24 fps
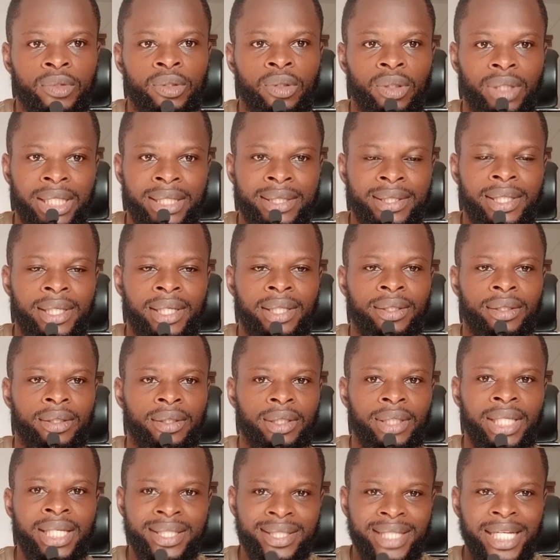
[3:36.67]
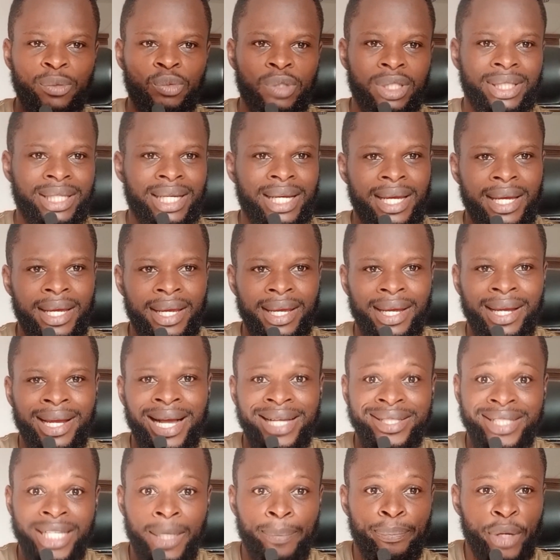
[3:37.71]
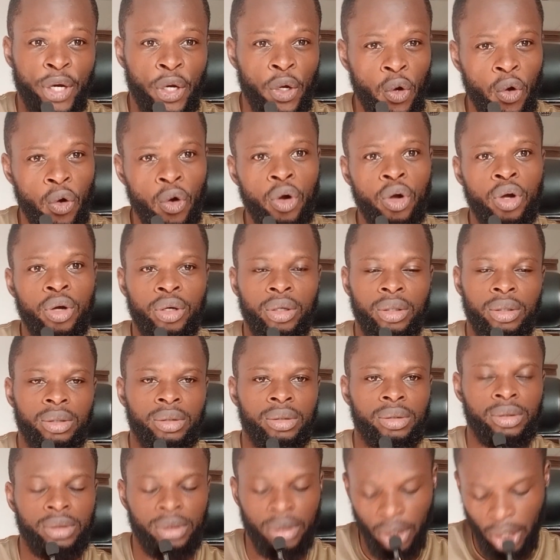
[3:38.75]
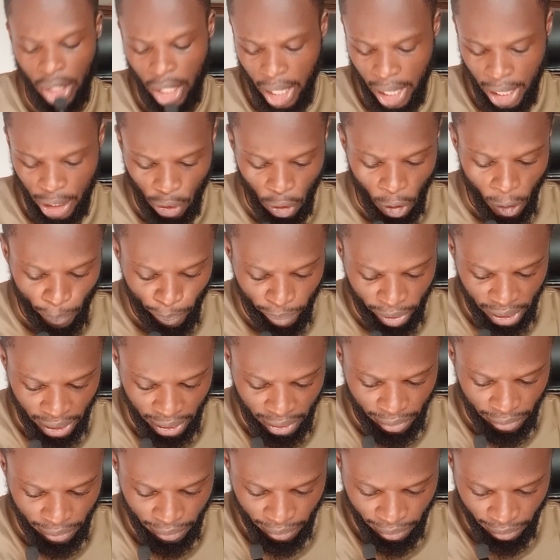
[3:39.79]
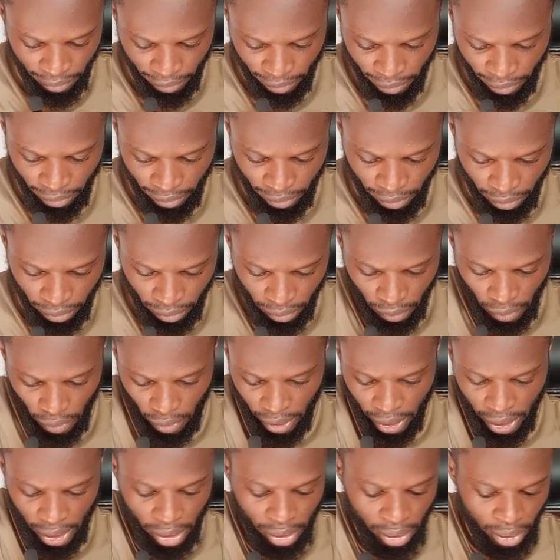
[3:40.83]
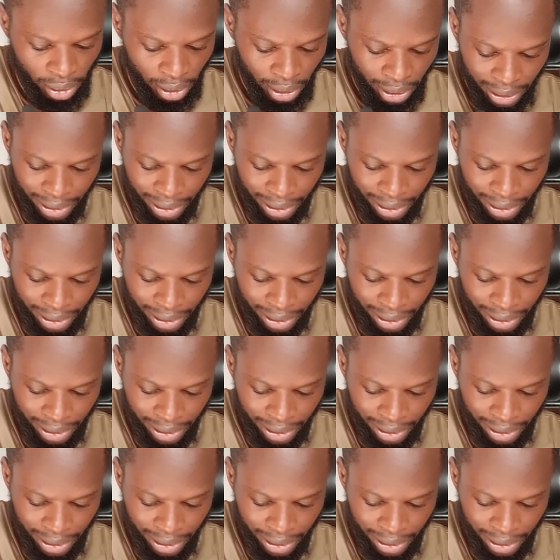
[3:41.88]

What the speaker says: you understand. Let's start with Casapreco company, okay.